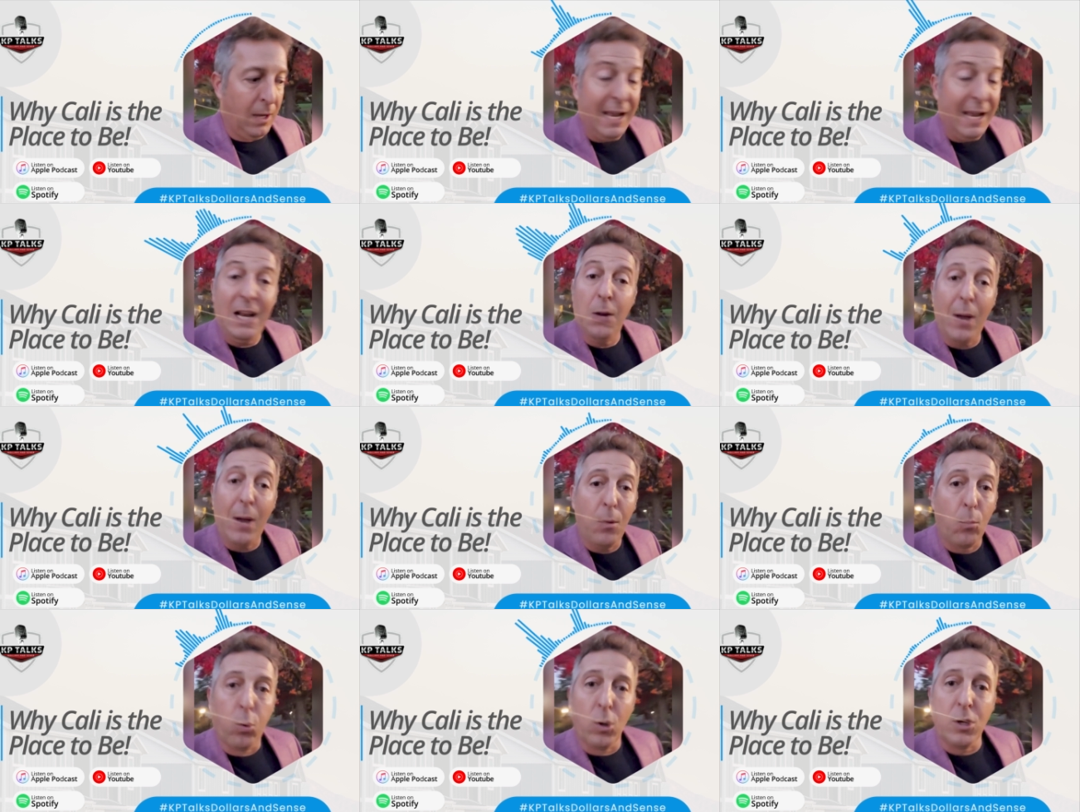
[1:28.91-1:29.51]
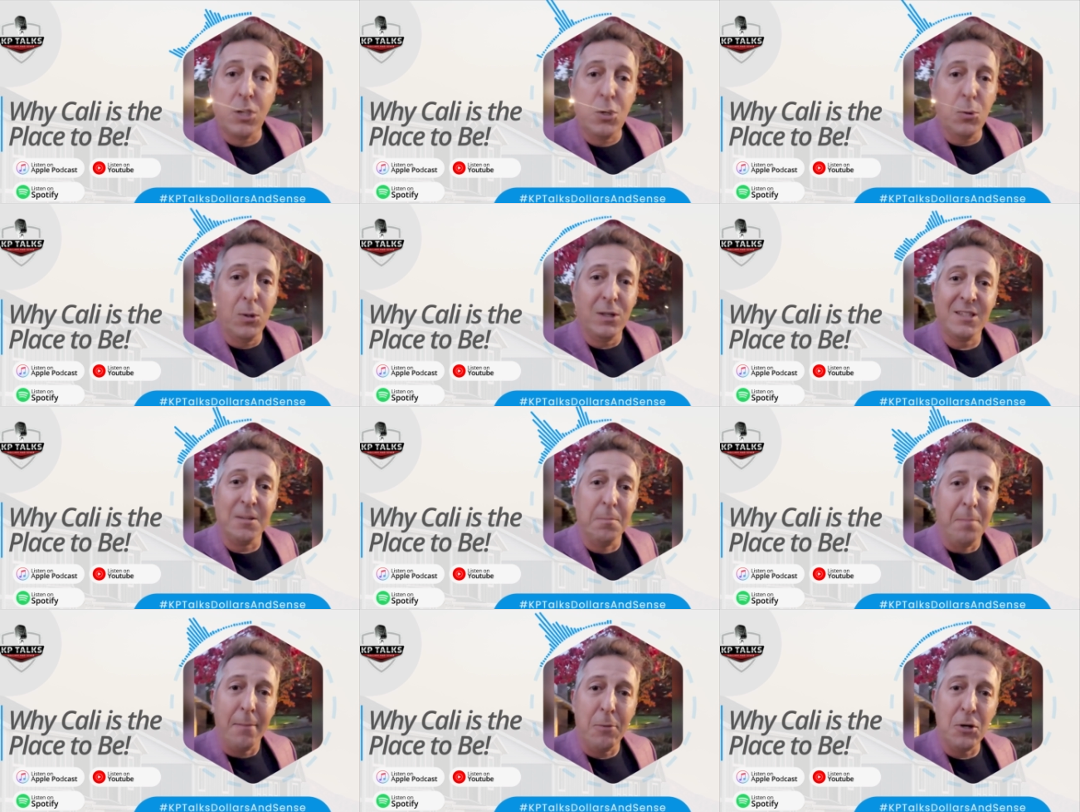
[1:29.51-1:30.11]
Anyway, we're doing
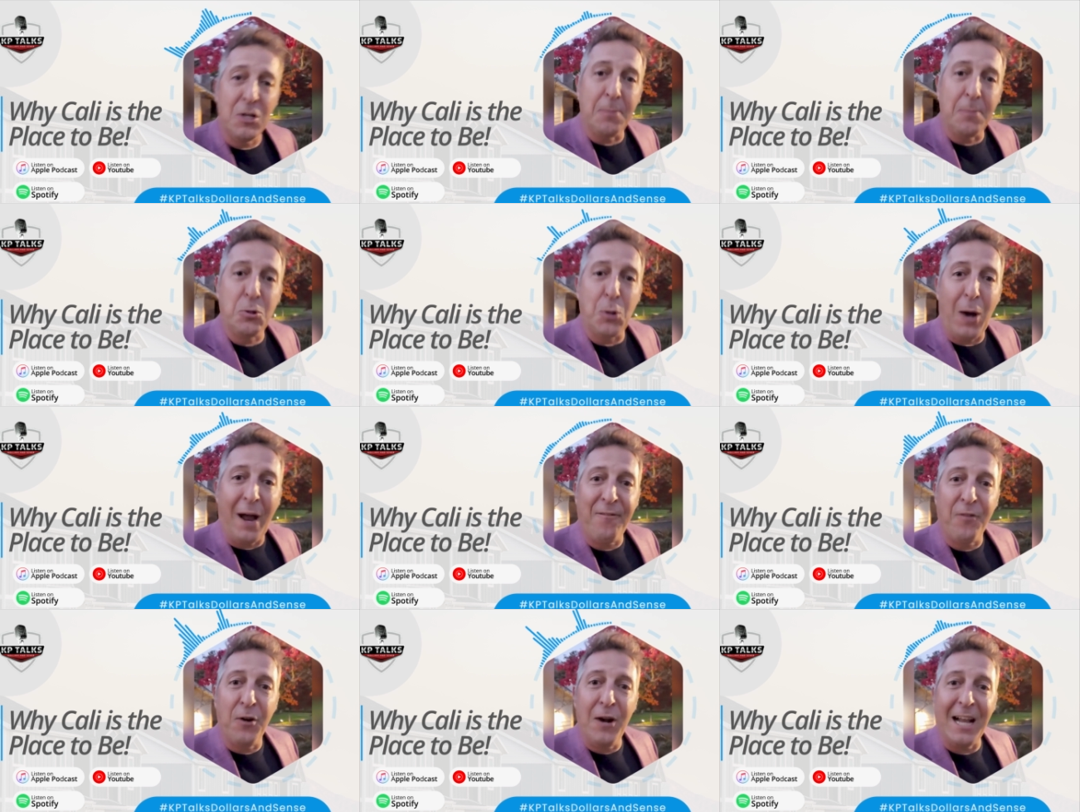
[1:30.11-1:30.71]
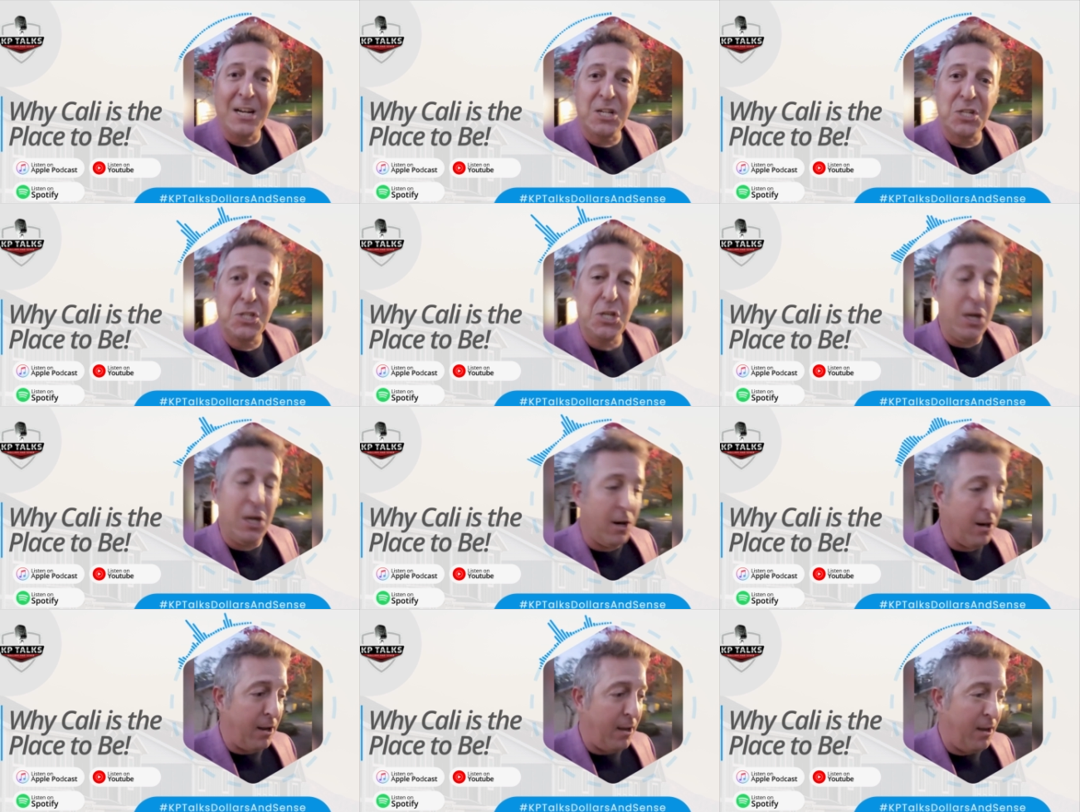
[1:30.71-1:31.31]
some membership drive for next
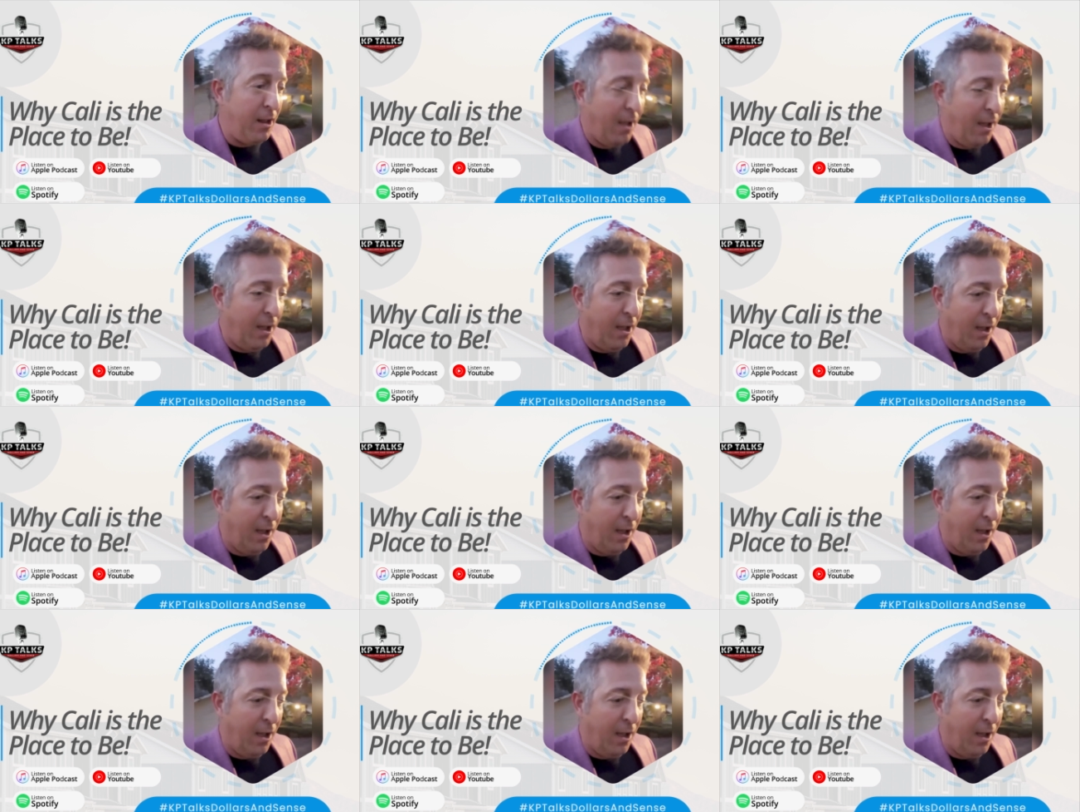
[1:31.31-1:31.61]
year, and